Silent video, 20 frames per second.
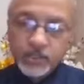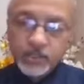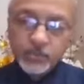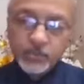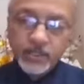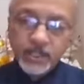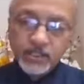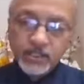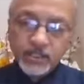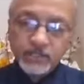you
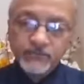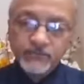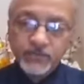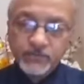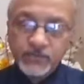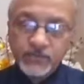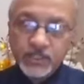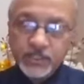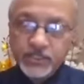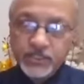get it
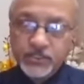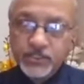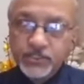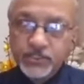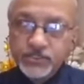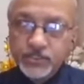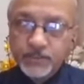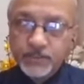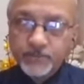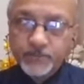from the
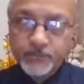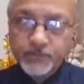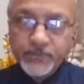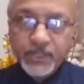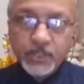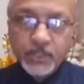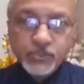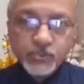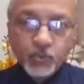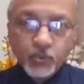literature.
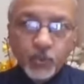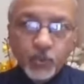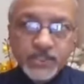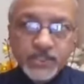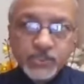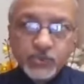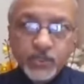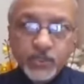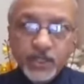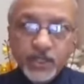So
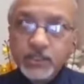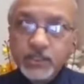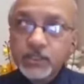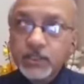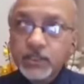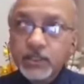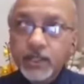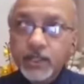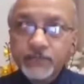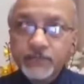once you
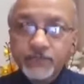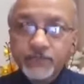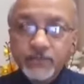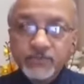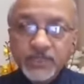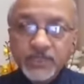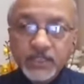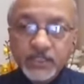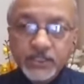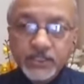get from
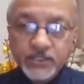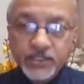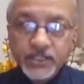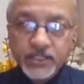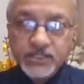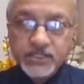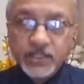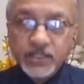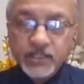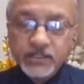the
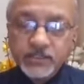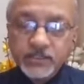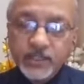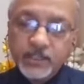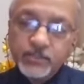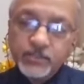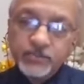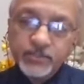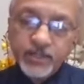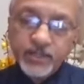literature,
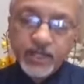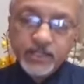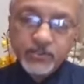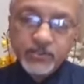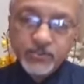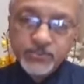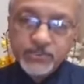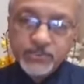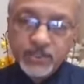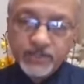then you try
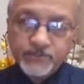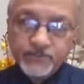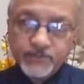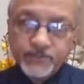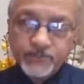yourself.